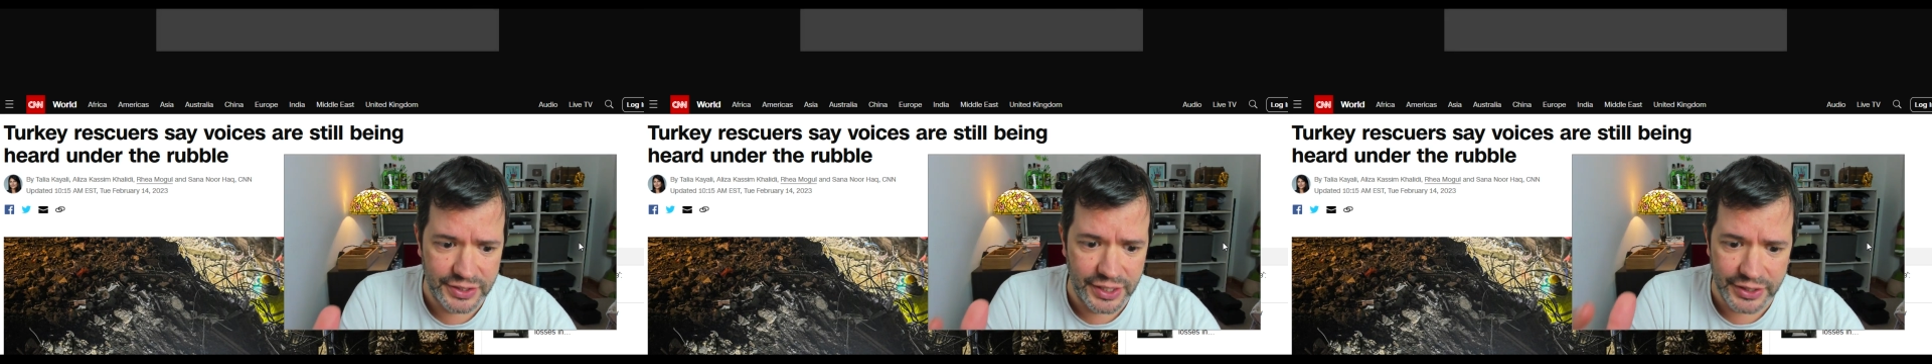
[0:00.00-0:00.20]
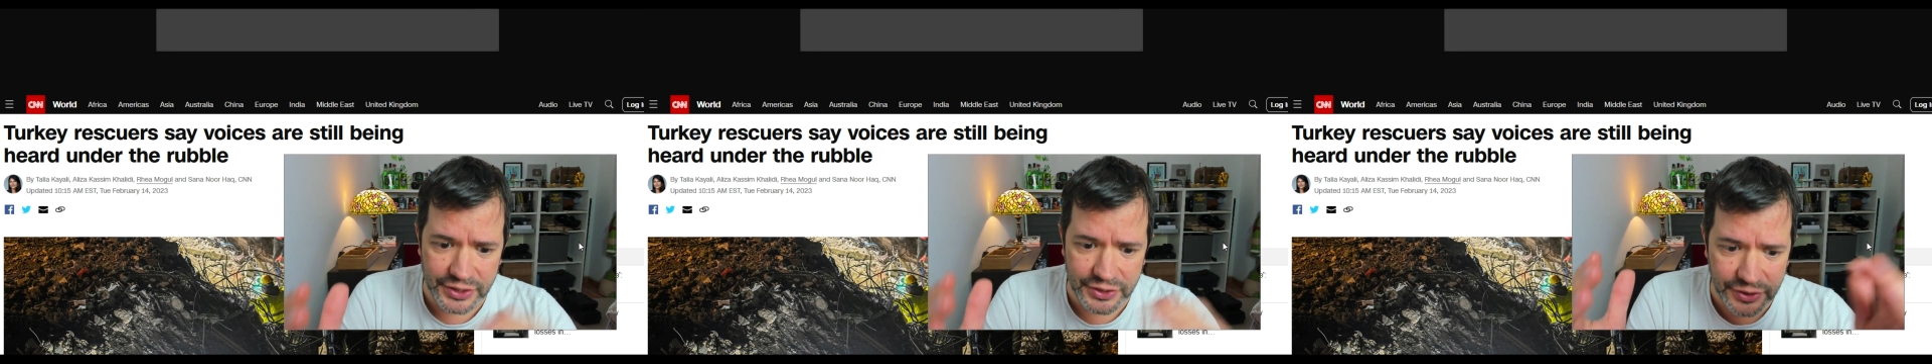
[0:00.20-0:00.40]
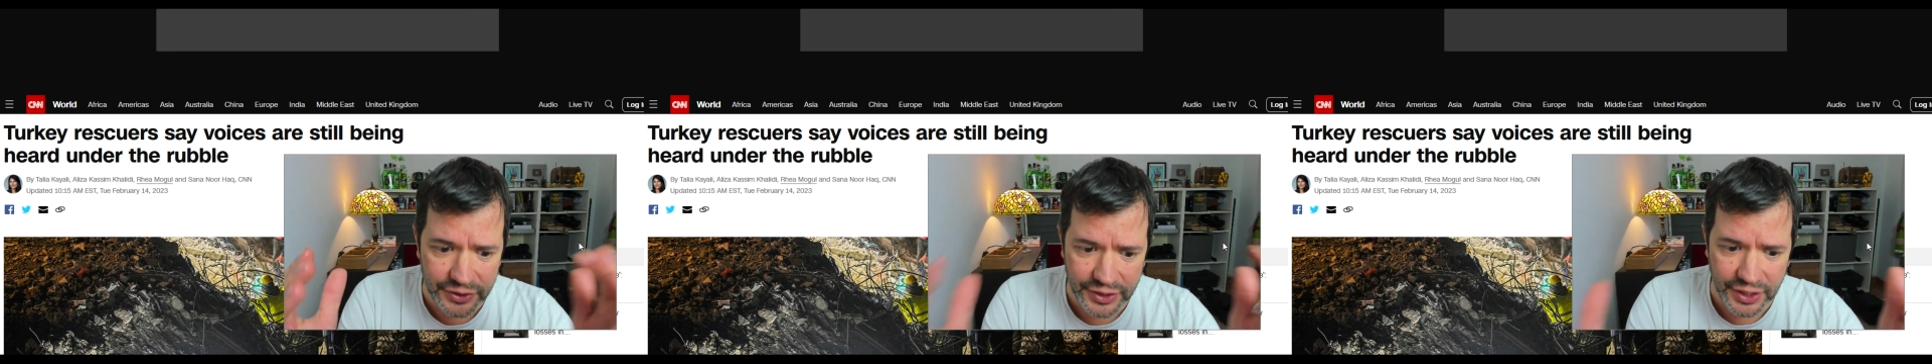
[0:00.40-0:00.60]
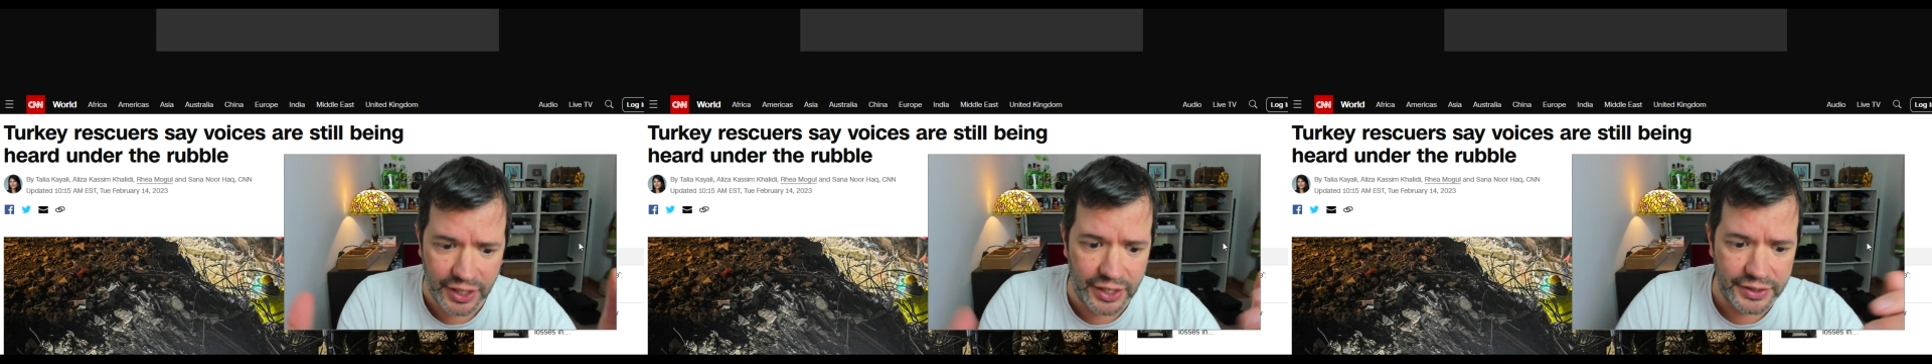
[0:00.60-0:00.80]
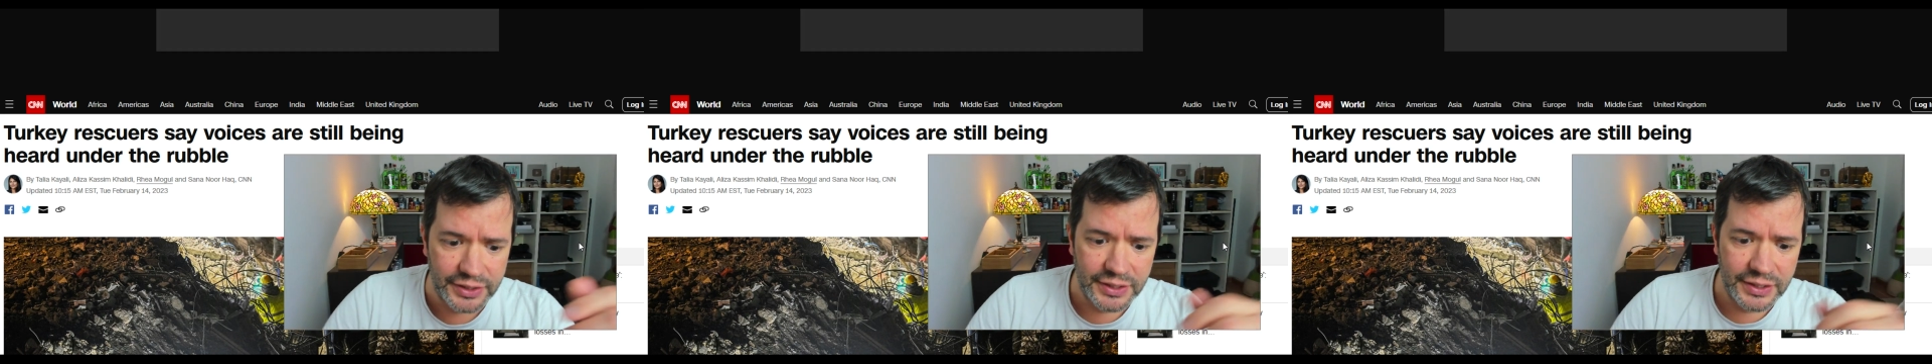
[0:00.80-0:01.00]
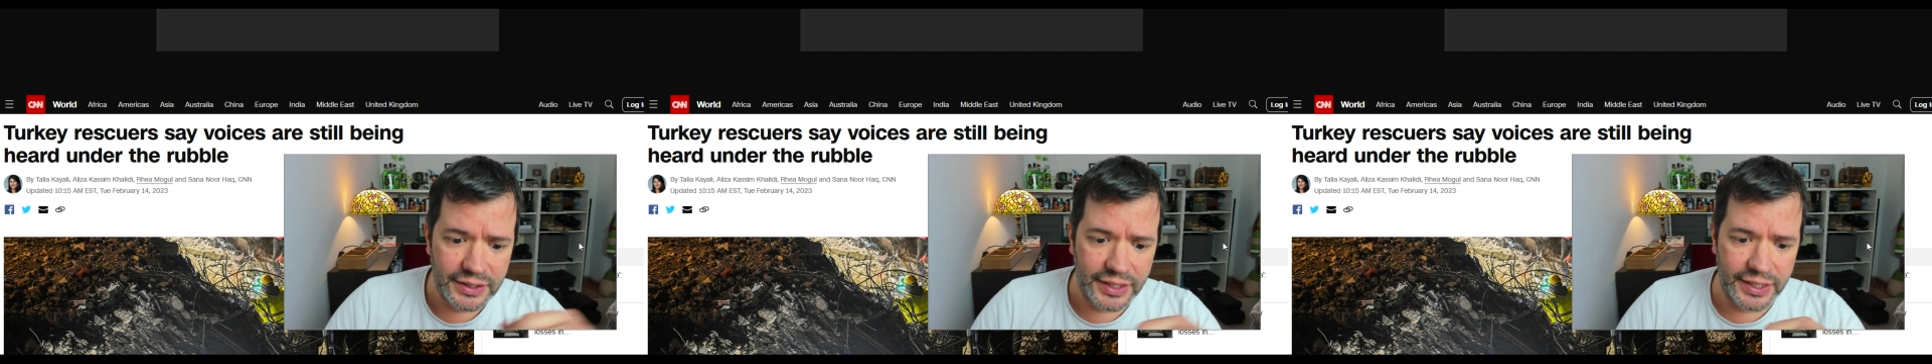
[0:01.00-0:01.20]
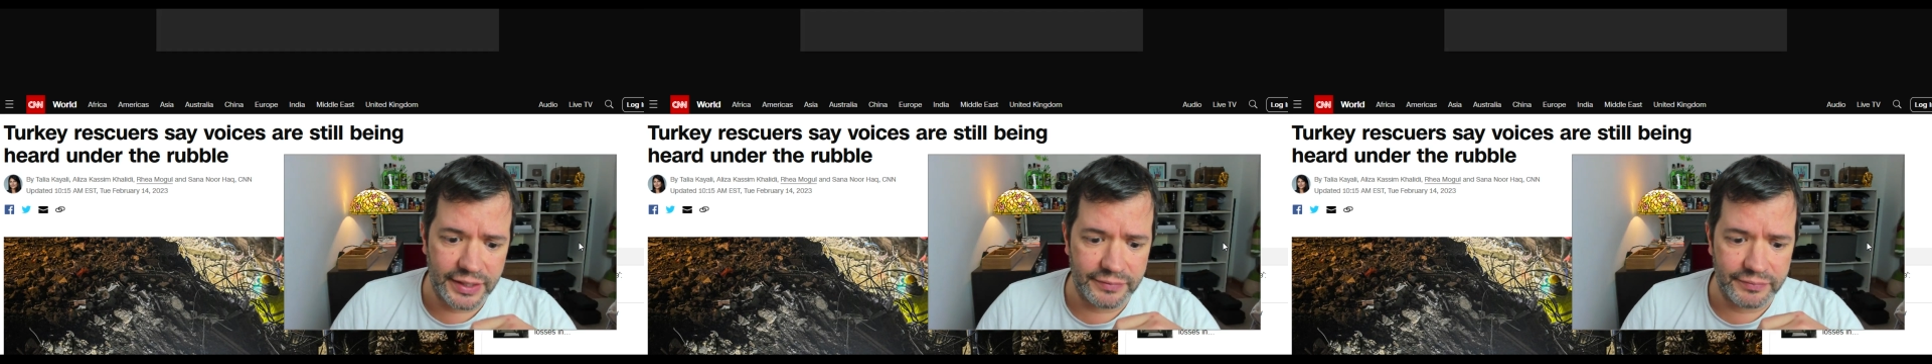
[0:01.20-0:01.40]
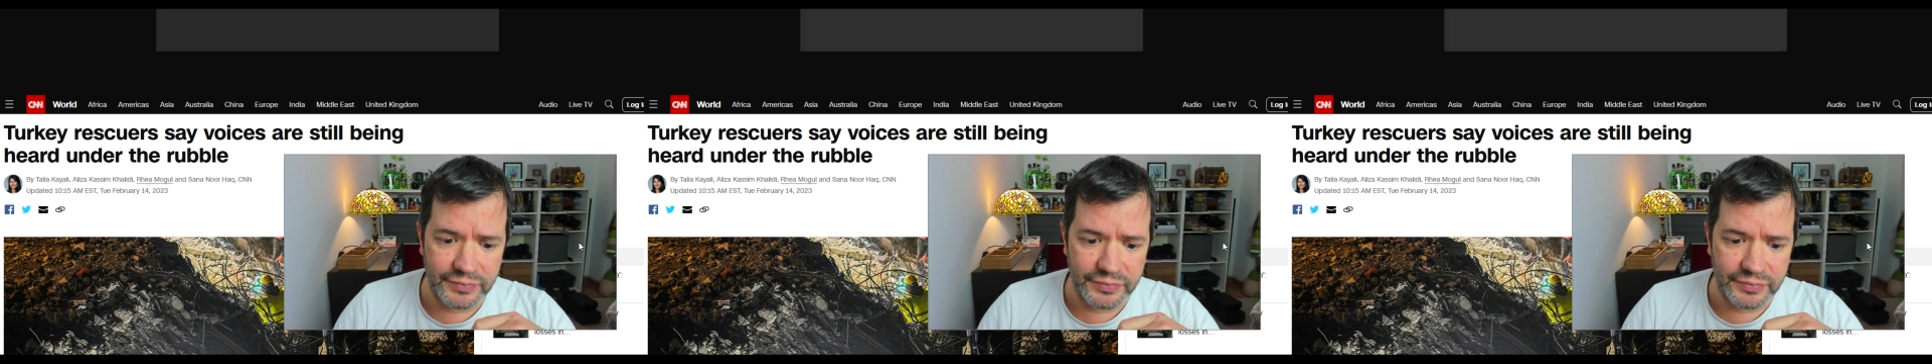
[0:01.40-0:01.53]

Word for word: and you're not uh,